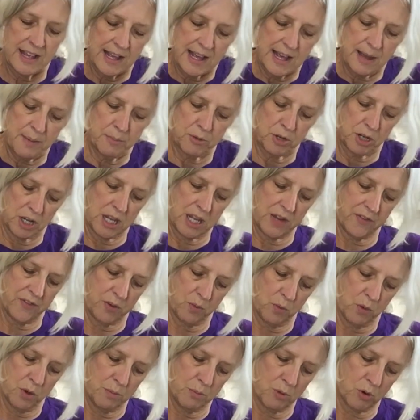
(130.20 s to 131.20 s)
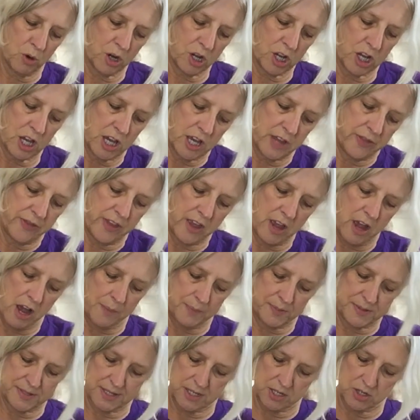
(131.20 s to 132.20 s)
I'm going to give it one more cut the
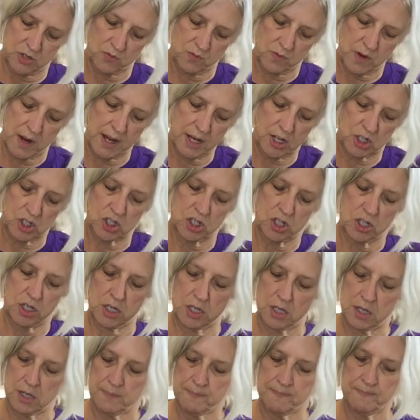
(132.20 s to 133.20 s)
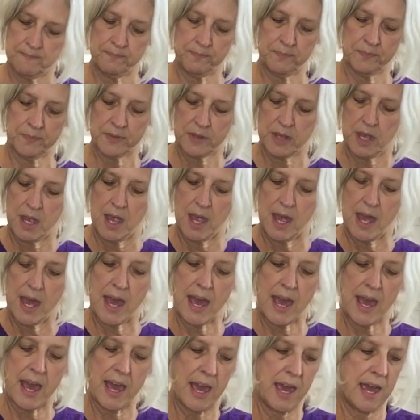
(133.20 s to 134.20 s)
opposite direction.
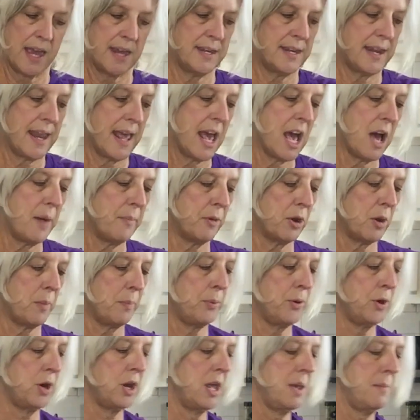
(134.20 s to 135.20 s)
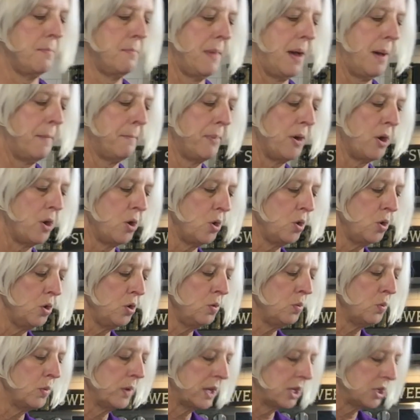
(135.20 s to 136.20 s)
And now I'm going to put it in my bowl,
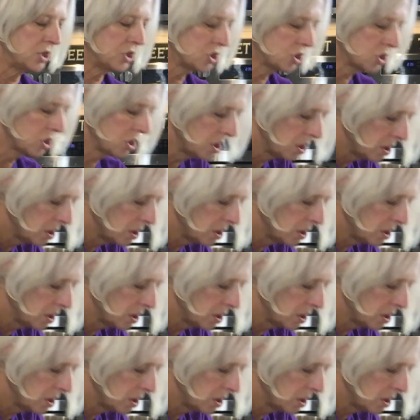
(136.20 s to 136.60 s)
which,